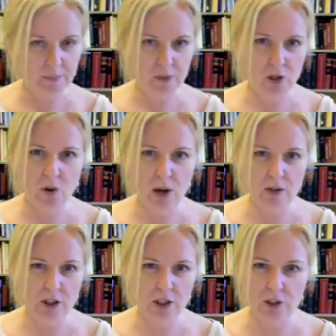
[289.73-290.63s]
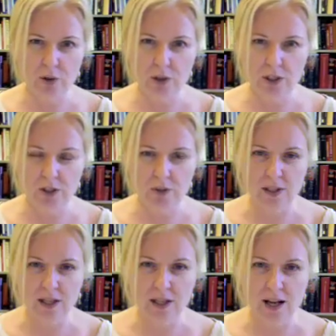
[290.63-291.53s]
You know how she's so good at doing
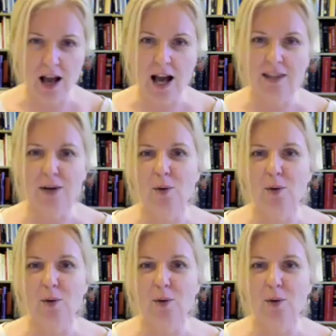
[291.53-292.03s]
that. I think